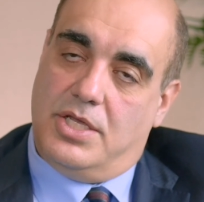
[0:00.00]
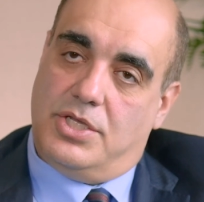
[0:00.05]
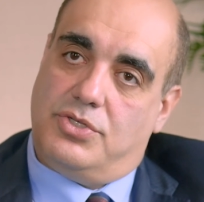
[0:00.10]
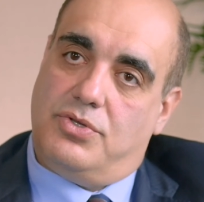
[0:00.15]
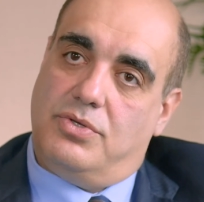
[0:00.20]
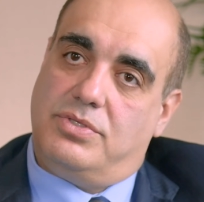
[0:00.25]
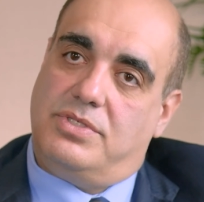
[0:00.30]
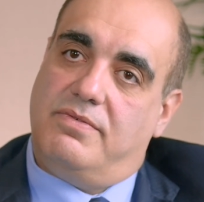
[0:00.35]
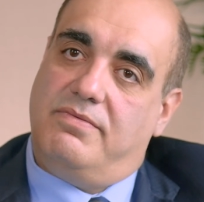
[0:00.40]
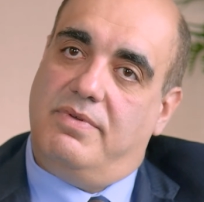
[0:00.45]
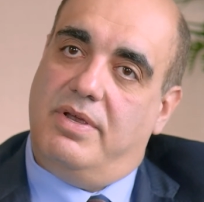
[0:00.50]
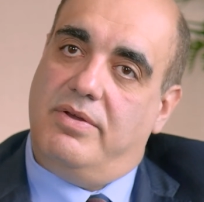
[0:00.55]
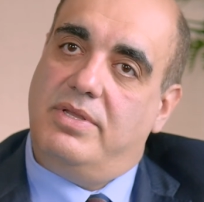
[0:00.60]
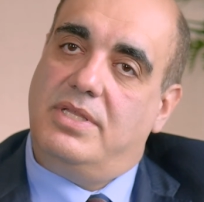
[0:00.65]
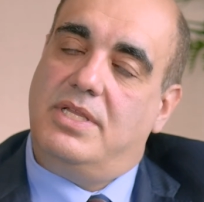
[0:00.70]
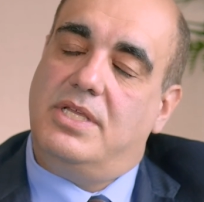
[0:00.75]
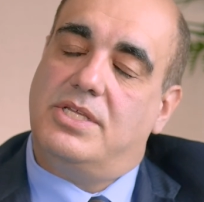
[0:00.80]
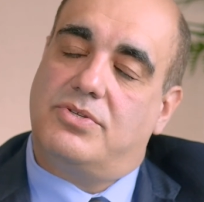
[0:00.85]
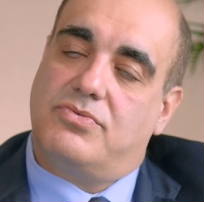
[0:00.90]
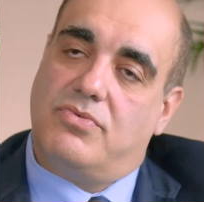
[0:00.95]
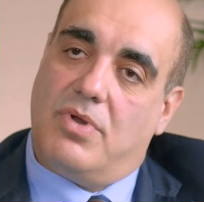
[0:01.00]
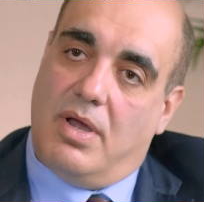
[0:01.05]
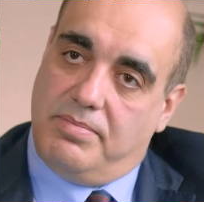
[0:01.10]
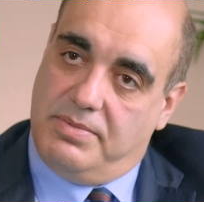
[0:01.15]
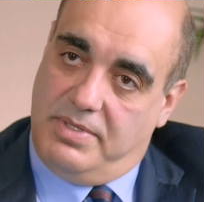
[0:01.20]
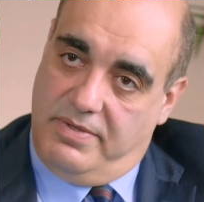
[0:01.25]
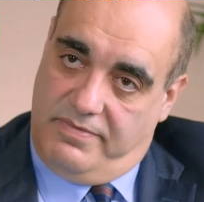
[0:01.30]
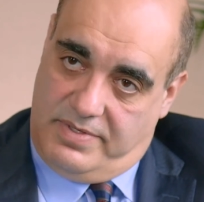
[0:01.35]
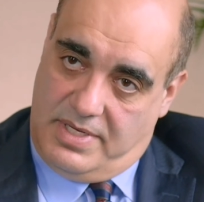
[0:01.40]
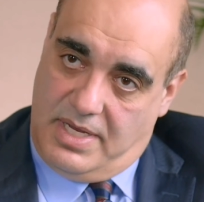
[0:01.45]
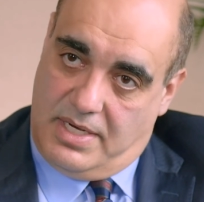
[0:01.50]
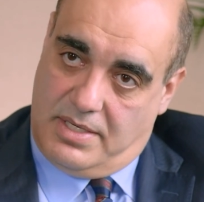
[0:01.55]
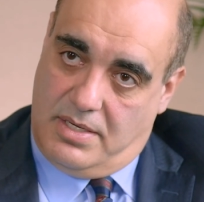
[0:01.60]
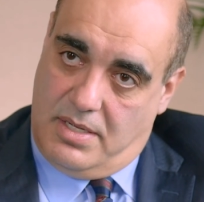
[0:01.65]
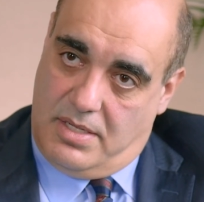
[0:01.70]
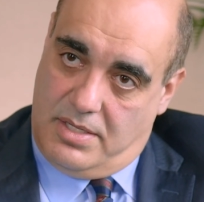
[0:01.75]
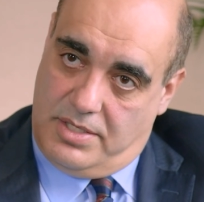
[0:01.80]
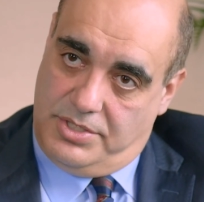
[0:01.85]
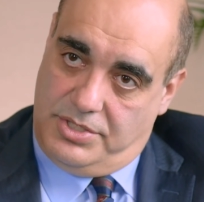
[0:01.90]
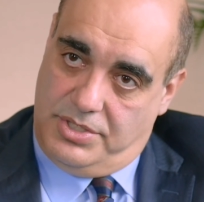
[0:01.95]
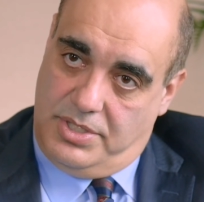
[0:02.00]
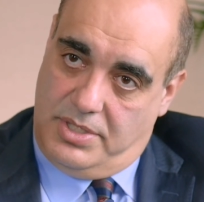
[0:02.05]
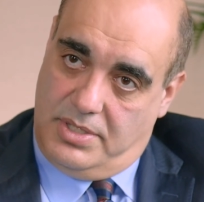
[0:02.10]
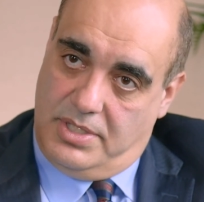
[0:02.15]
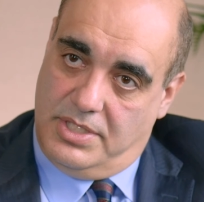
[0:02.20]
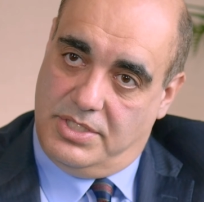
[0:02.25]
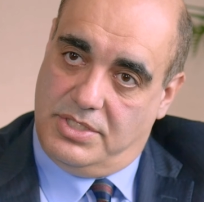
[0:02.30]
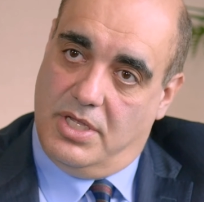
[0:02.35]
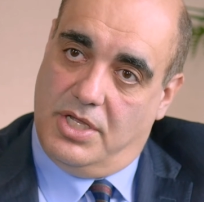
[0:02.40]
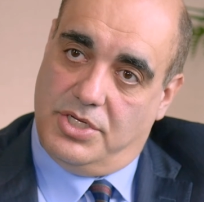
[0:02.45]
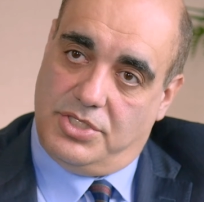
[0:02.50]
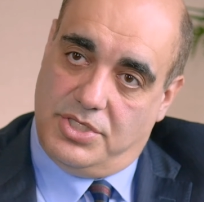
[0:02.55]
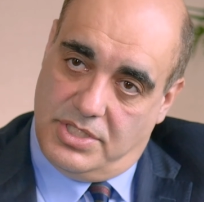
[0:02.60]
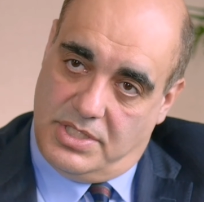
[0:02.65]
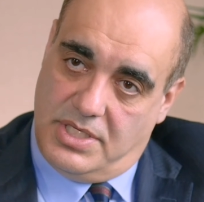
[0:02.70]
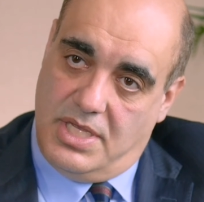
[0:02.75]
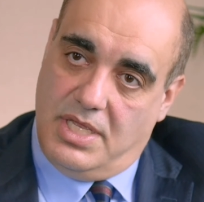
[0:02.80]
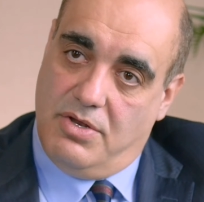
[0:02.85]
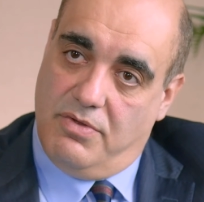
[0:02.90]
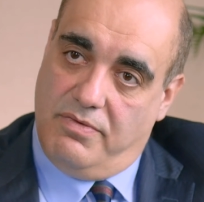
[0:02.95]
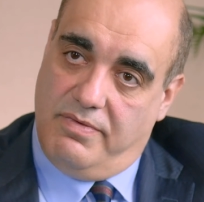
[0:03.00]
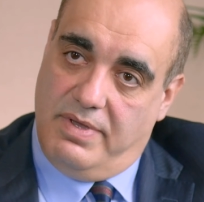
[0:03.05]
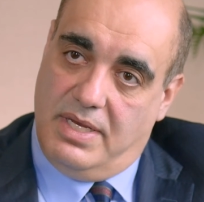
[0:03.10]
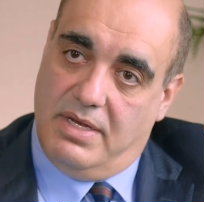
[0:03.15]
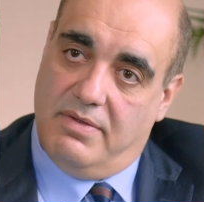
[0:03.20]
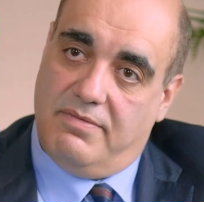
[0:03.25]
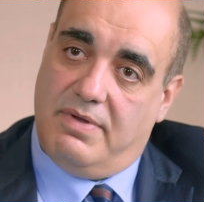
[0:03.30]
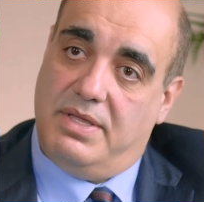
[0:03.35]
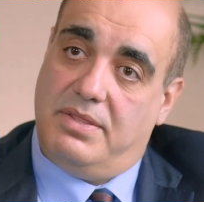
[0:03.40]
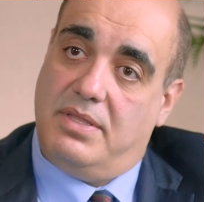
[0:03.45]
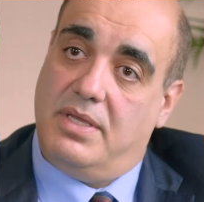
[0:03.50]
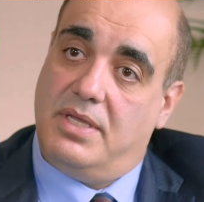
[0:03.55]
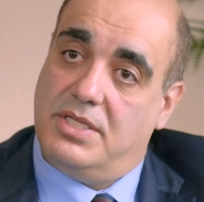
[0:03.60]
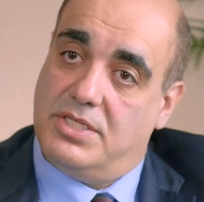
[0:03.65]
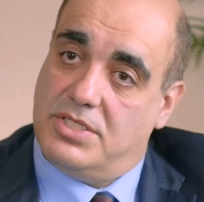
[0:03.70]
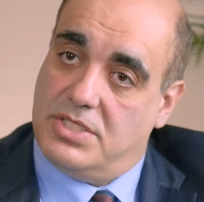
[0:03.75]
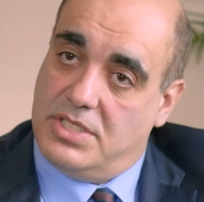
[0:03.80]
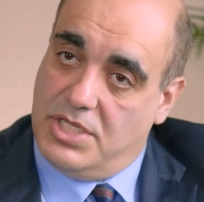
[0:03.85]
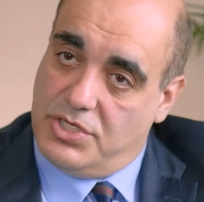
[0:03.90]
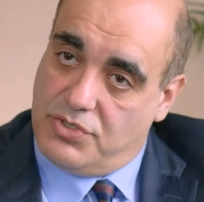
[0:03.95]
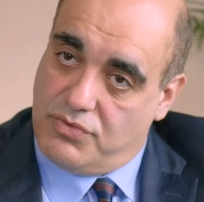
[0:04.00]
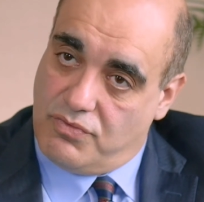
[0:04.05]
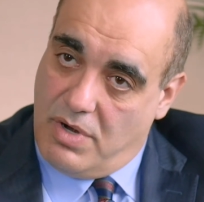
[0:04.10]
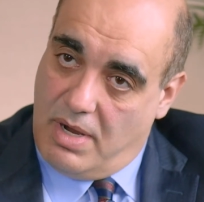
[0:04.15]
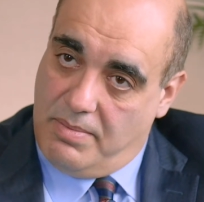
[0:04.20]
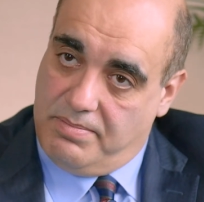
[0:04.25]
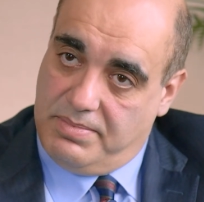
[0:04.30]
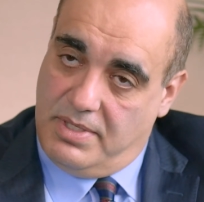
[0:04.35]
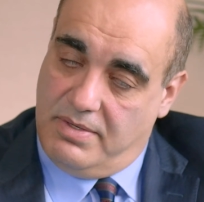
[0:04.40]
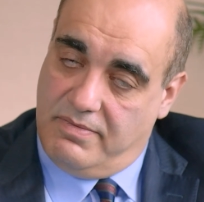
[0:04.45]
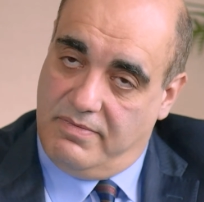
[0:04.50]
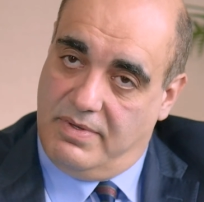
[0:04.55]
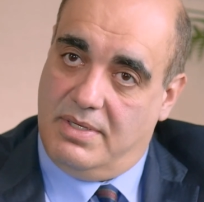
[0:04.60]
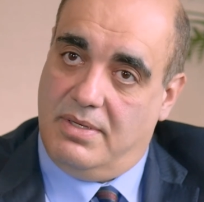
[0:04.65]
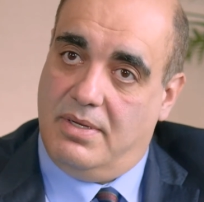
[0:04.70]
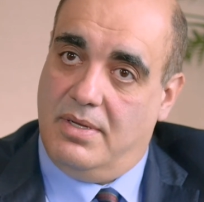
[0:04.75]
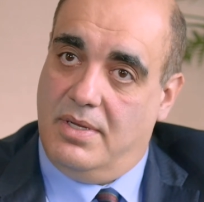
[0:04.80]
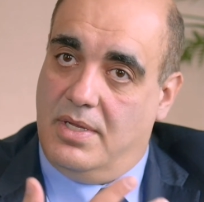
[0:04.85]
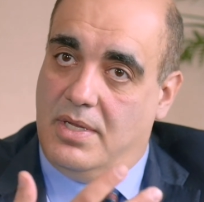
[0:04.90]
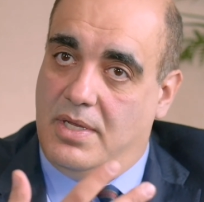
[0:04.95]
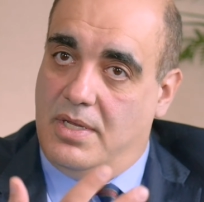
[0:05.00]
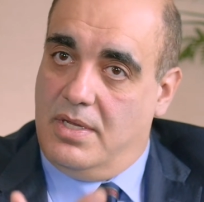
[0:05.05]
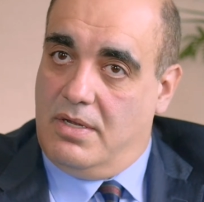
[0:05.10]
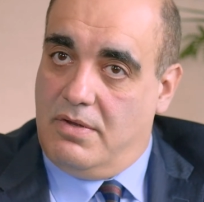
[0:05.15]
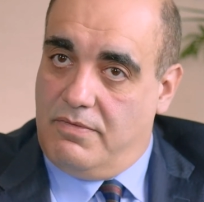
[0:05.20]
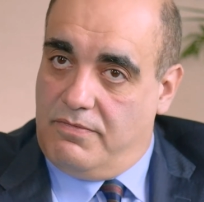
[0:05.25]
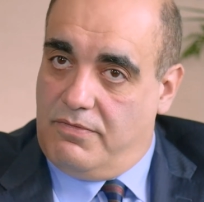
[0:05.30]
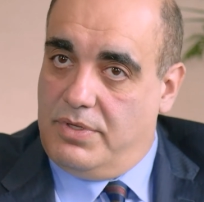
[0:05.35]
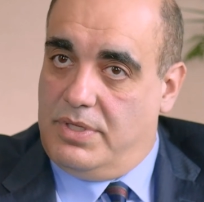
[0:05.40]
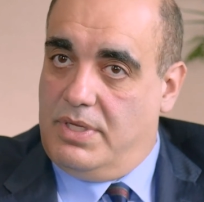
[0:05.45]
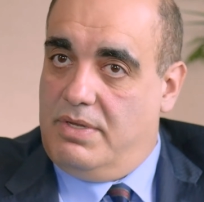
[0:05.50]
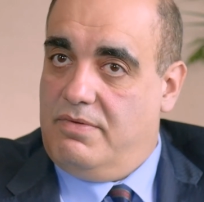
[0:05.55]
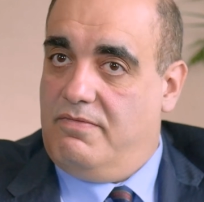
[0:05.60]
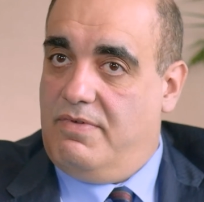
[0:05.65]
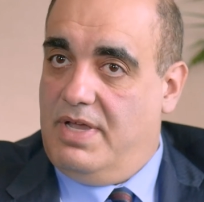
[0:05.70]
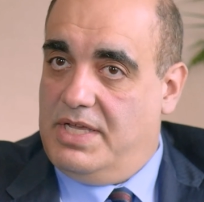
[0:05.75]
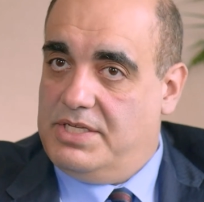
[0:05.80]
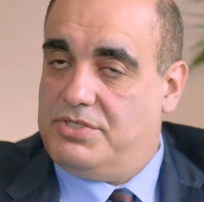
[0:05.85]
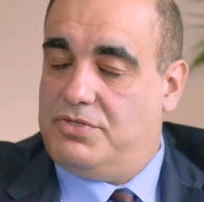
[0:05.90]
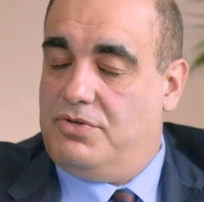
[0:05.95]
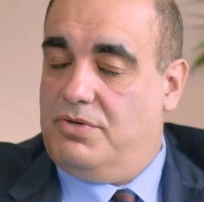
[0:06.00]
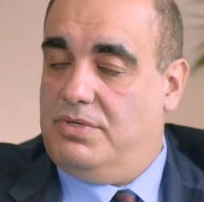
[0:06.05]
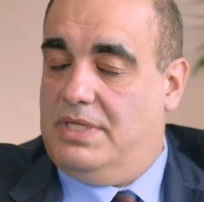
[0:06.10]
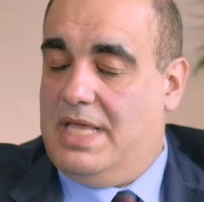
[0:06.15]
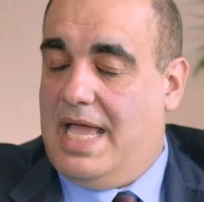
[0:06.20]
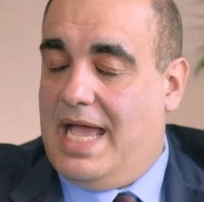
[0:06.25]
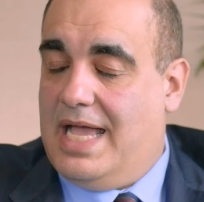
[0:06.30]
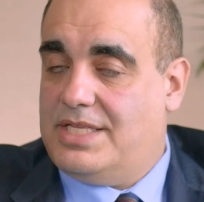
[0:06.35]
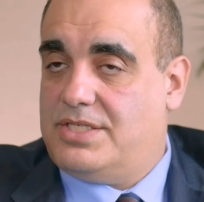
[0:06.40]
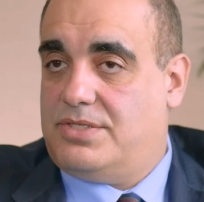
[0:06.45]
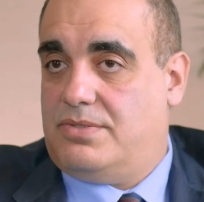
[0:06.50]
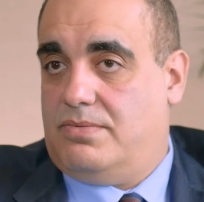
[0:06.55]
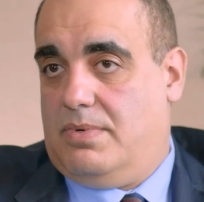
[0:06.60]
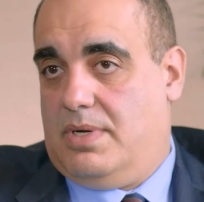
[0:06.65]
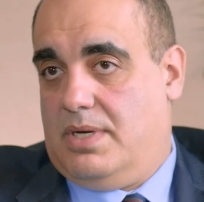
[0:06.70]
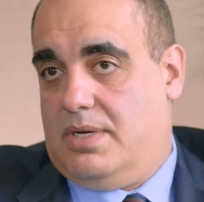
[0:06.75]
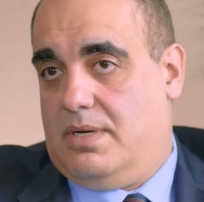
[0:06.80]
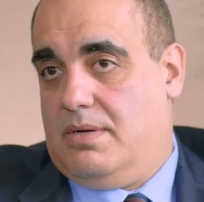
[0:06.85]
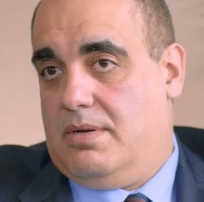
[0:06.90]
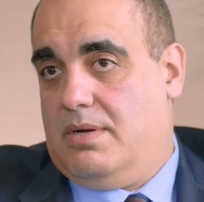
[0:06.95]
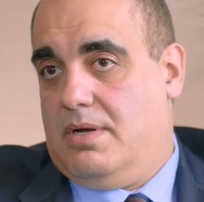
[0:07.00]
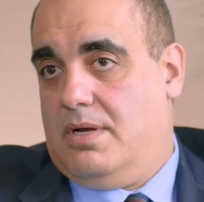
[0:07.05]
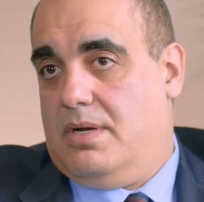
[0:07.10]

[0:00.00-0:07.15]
So it's a very disruptive technology. It's not just innovative. I think it's disruptive. And for the investor, that's where